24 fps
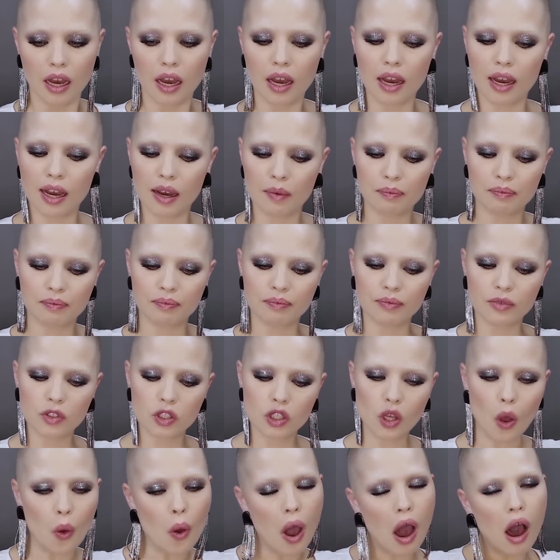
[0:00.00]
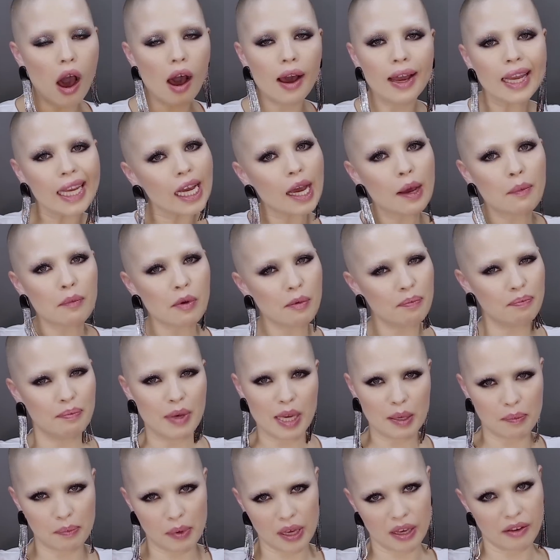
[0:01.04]
So I am a
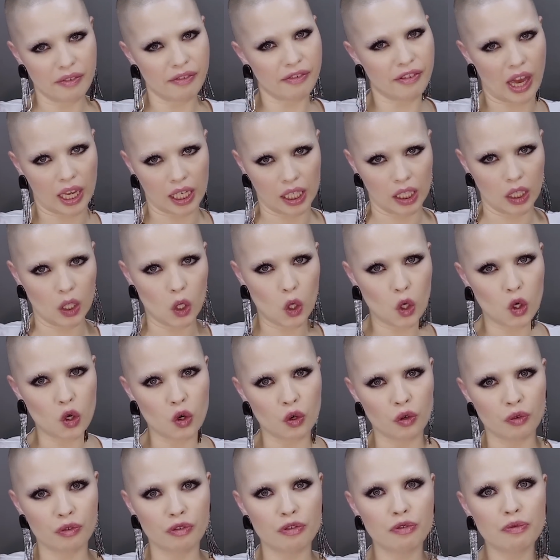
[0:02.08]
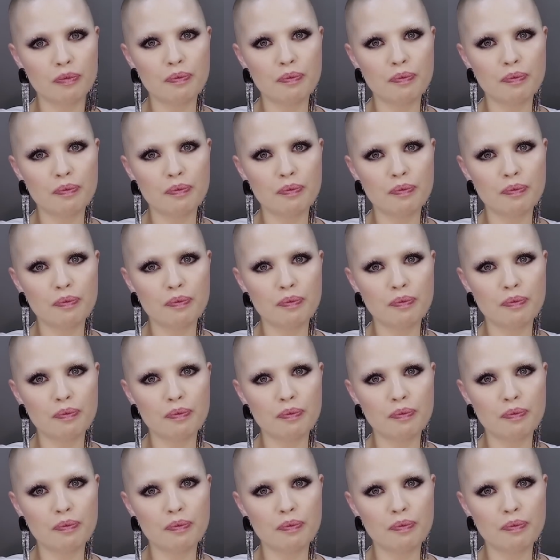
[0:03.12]
big fan of